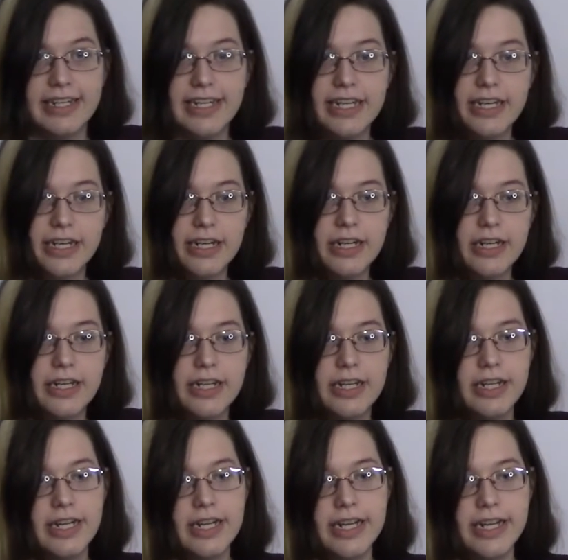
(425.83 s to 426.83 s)
here,
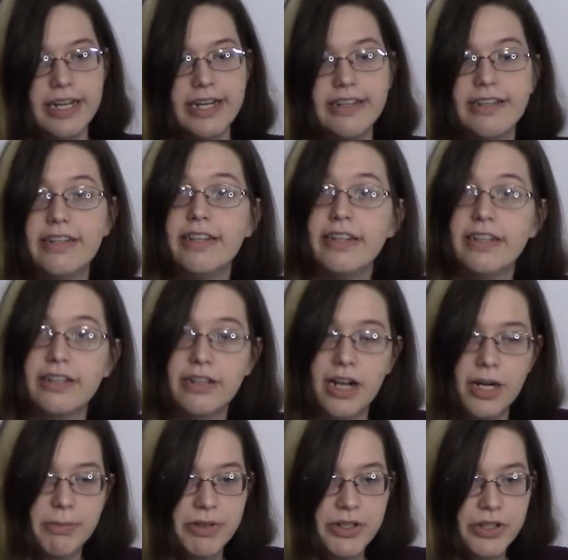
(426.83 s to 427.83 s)
is a
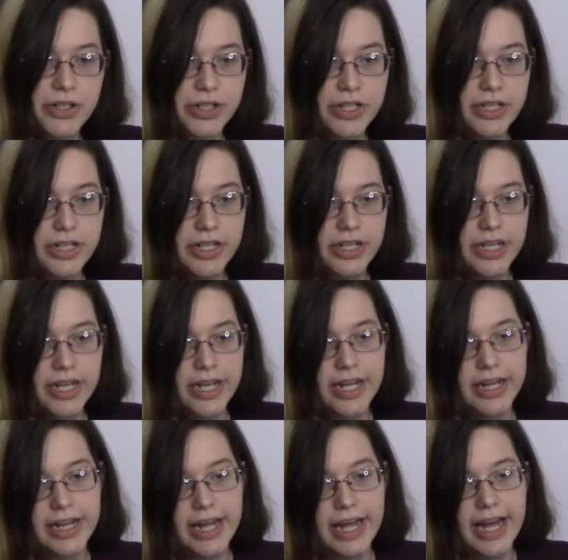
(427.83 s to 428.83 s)
6-carbon sugar
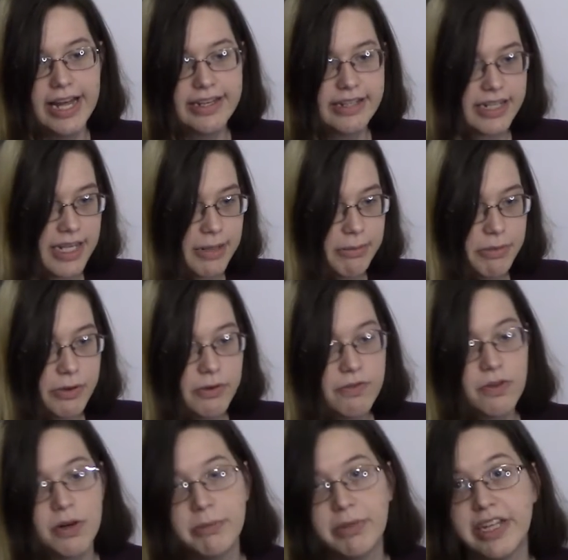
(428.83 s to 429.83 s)
that has the chemical
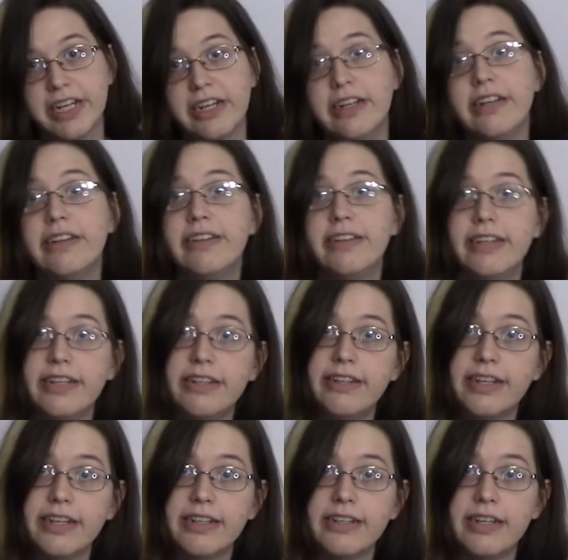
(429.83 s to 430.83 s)
formula
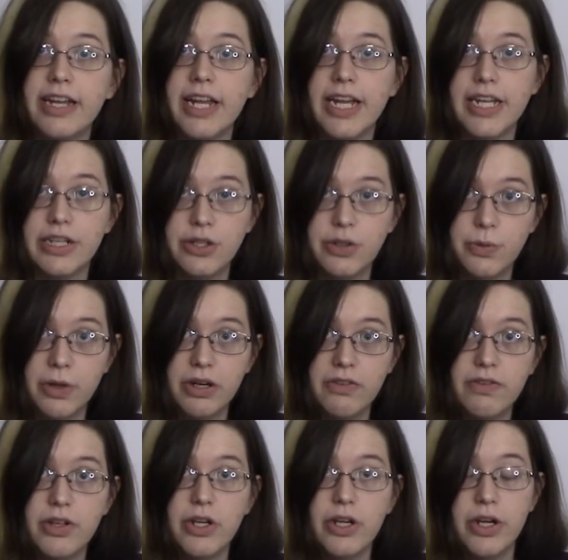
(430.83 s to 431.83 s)

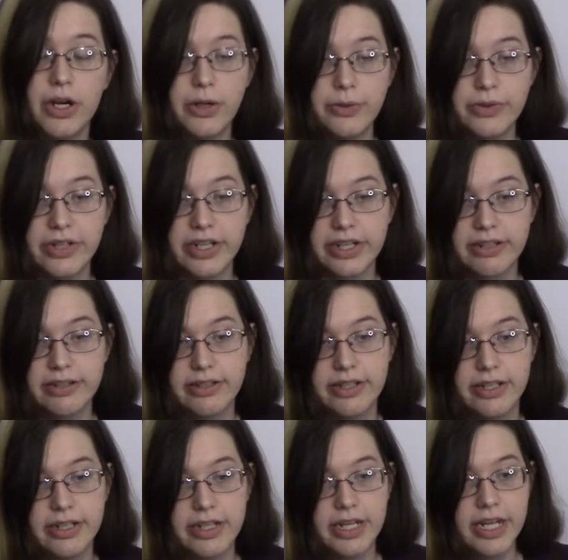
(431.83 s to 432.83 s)
C6H12O6.
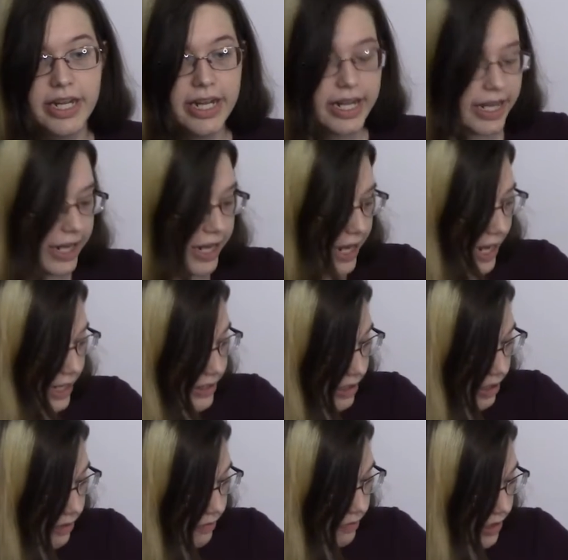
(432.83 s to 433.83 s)
It has
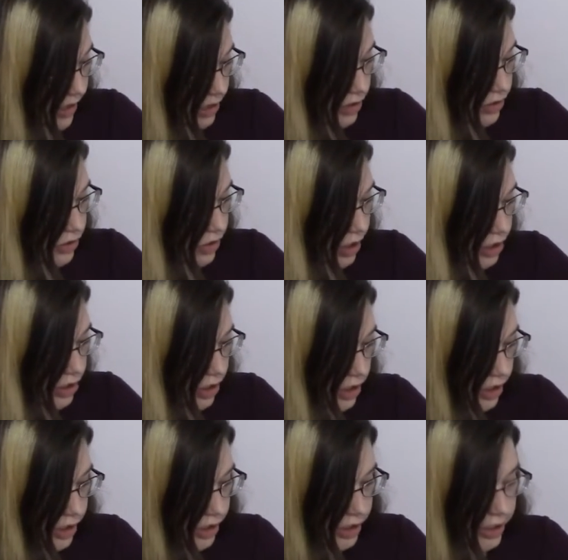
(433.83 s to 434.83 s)
a ring
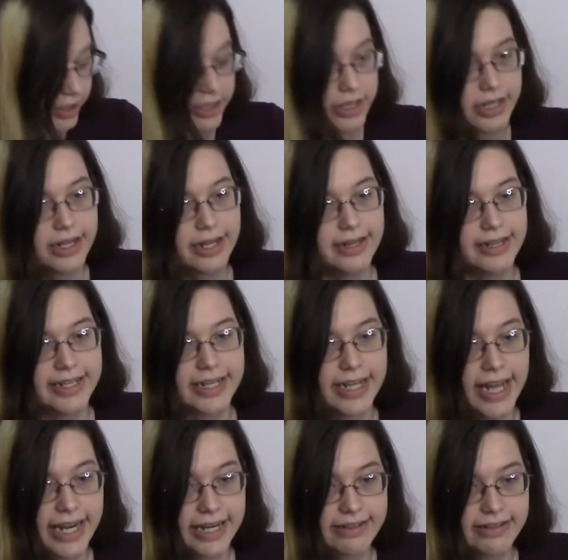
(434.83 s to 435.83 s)
structure, like a
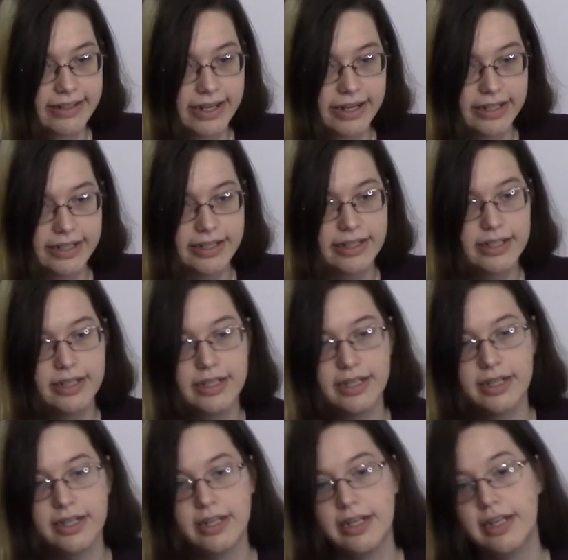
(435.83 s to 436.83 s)
hexagon.
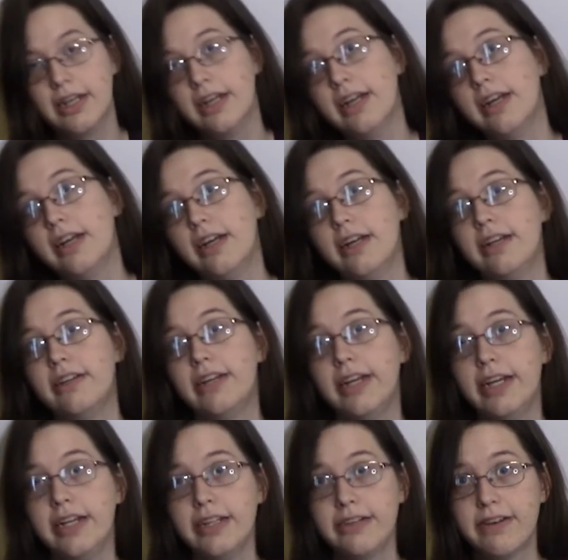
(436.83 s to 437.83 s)

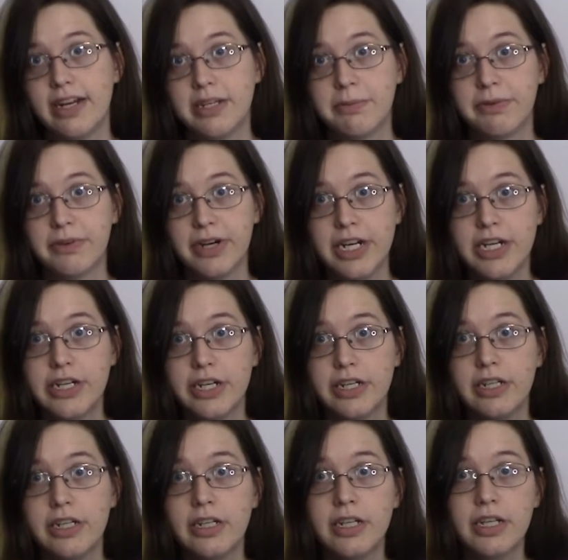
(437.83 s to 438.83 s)
Cellular respiration